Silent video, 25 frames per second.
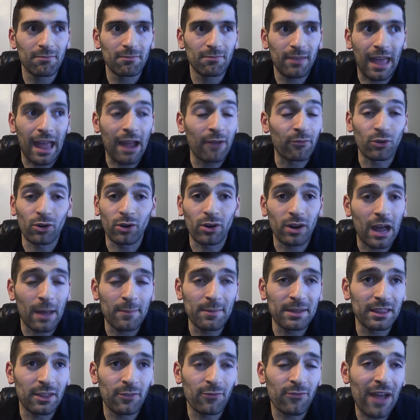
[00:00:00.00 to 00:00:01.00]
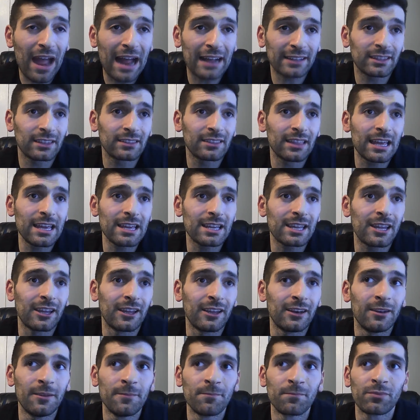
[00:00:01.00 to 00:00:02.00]
ever. I mean, the fact that they
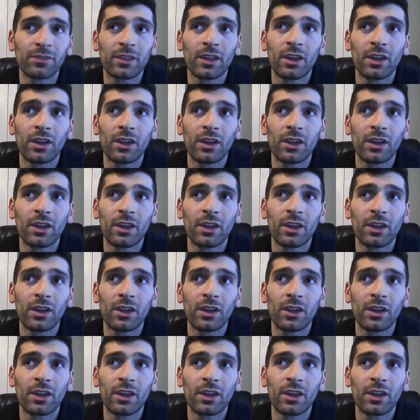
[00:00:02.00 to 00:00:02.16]
can